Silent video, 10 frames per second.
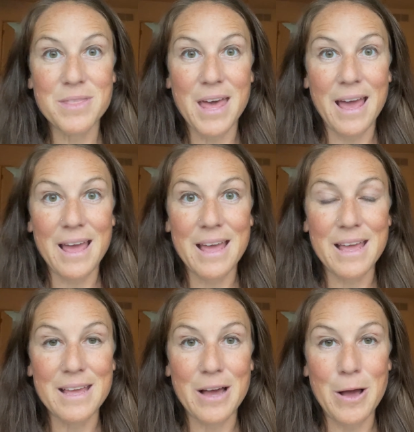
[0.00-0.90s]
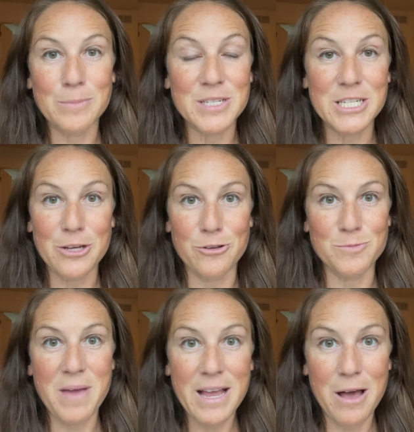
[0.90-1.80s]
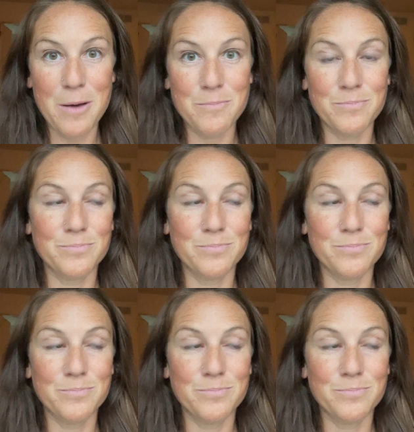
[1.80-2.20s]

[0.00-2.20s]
They did each other's makeup,